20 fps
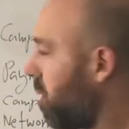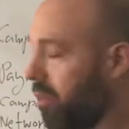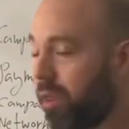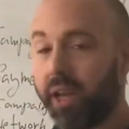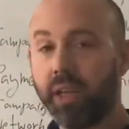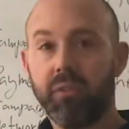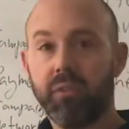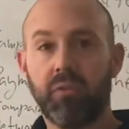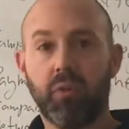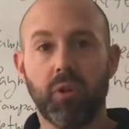
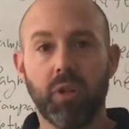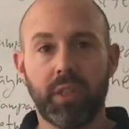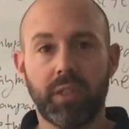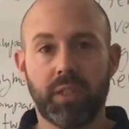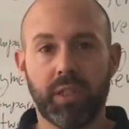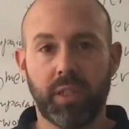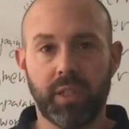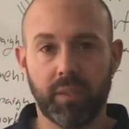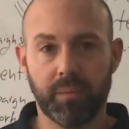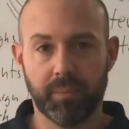Thanks for
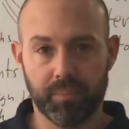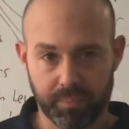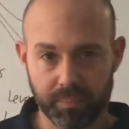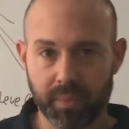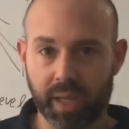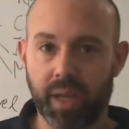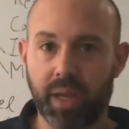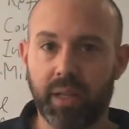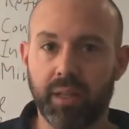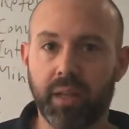listening,
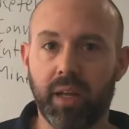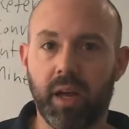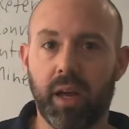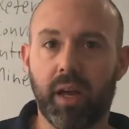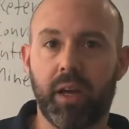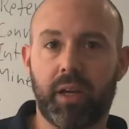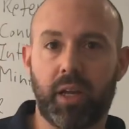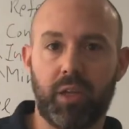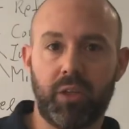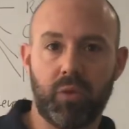and
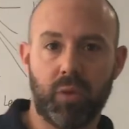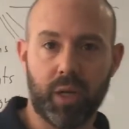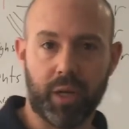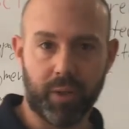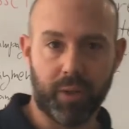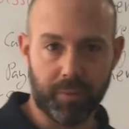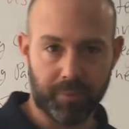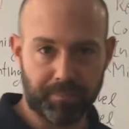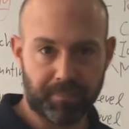catch you later.